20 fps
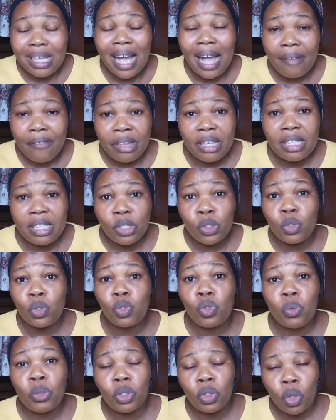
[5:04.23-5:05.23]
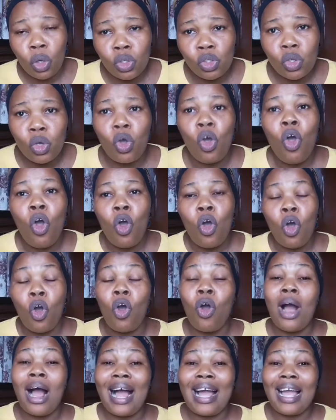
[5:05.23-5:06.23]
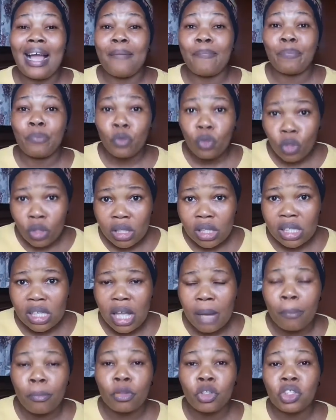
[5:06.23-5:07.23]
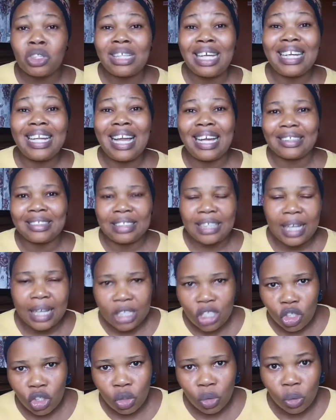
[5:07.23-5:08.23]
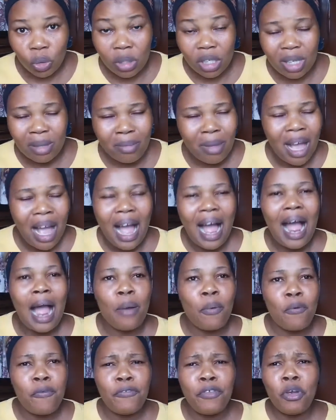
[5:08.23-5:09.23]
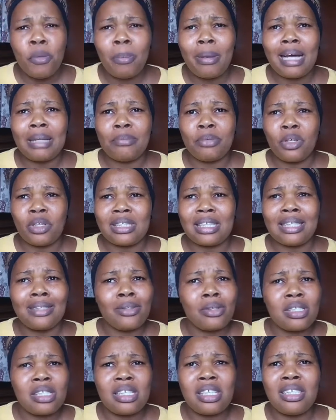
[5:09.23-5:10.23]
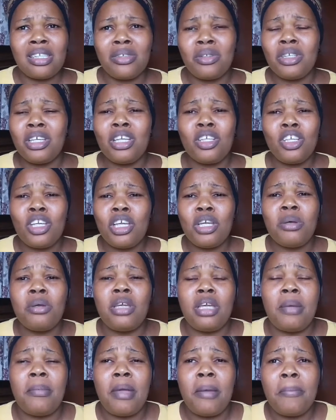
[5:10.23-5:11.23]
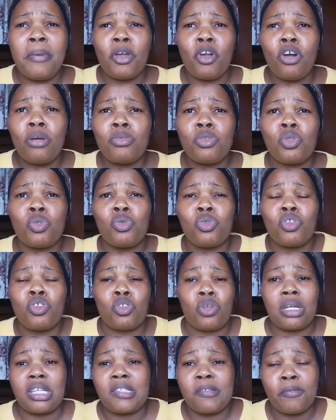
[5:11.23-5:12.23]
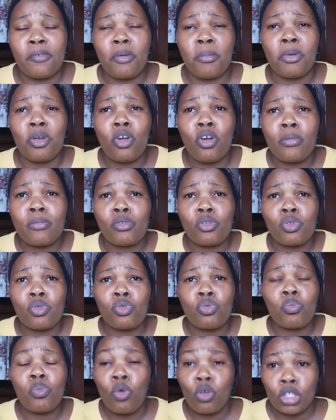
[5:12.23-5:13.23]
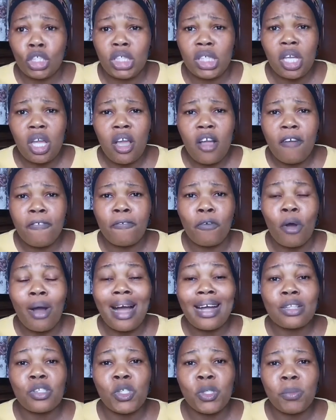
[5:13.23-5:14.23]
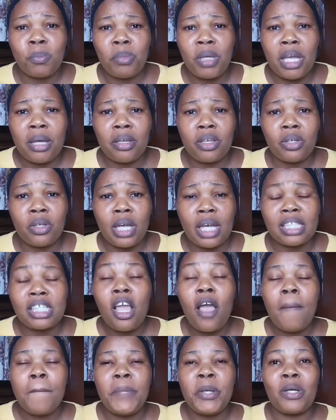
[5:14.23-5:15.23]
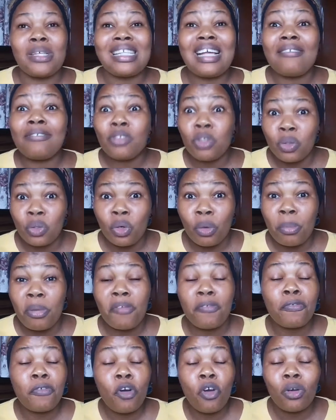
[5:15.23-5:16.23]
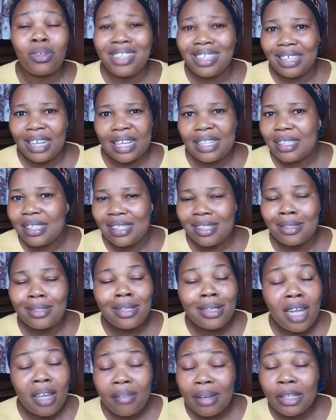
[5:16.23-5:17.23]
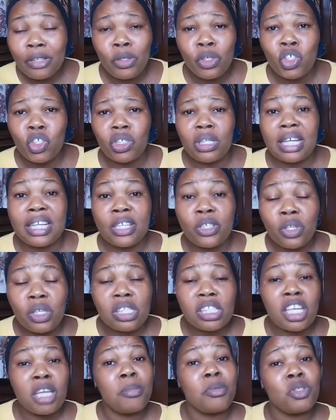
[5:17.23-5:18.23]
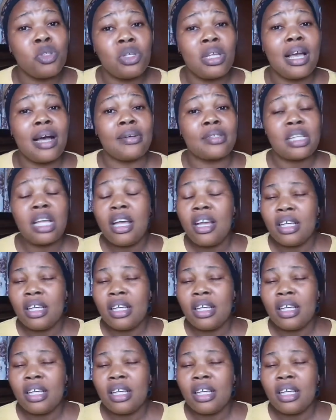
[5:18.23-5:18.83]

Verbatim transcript: have anything to do with Ozo, or I am not emotionally attached to him, I will feel bad, because I don't see any, it, it, it becomes too stressful, it becomes too much for her to bear, you get, because after all, before on the nineteenth, they never knew each other, they just came into the house,